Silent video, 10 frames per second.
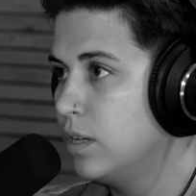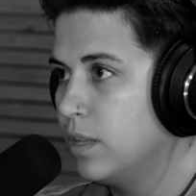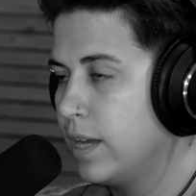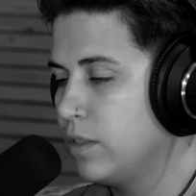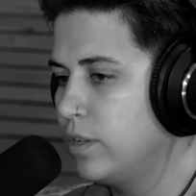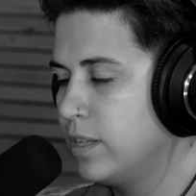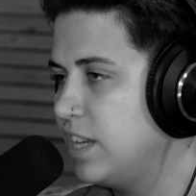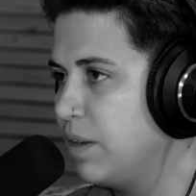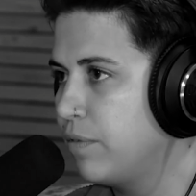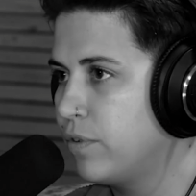like literally the
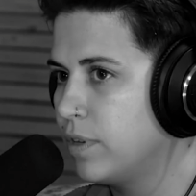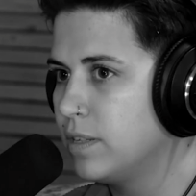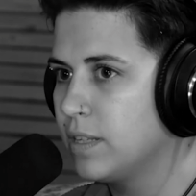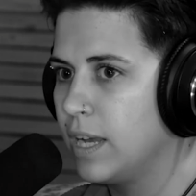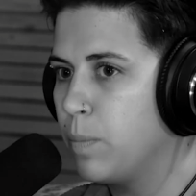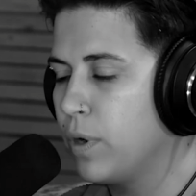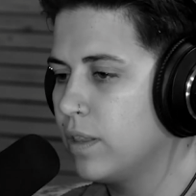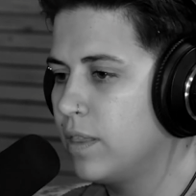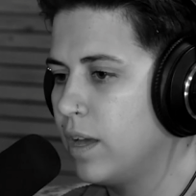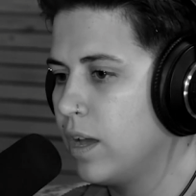day before his like
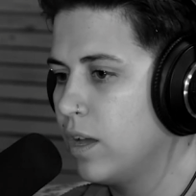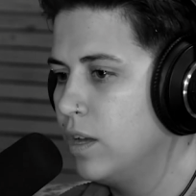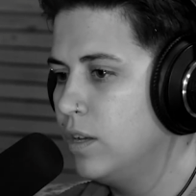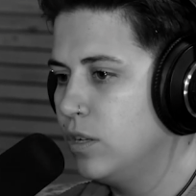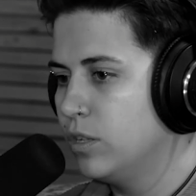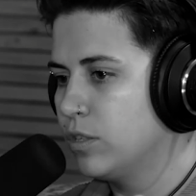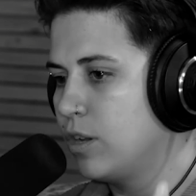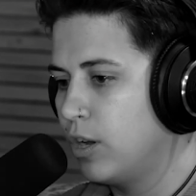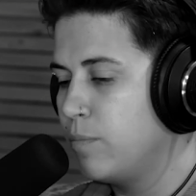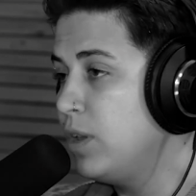birthday.
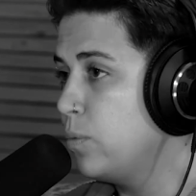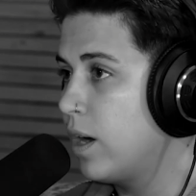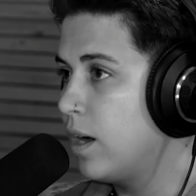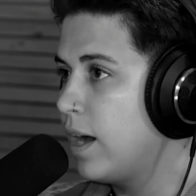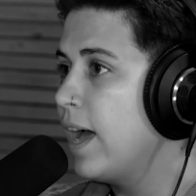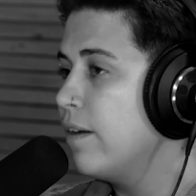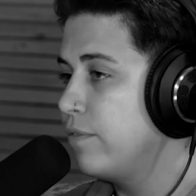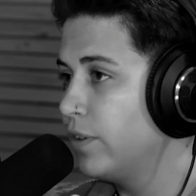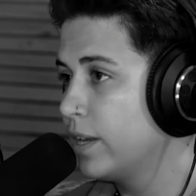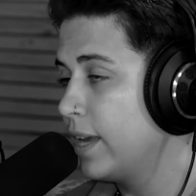So meanwhile, I have freaking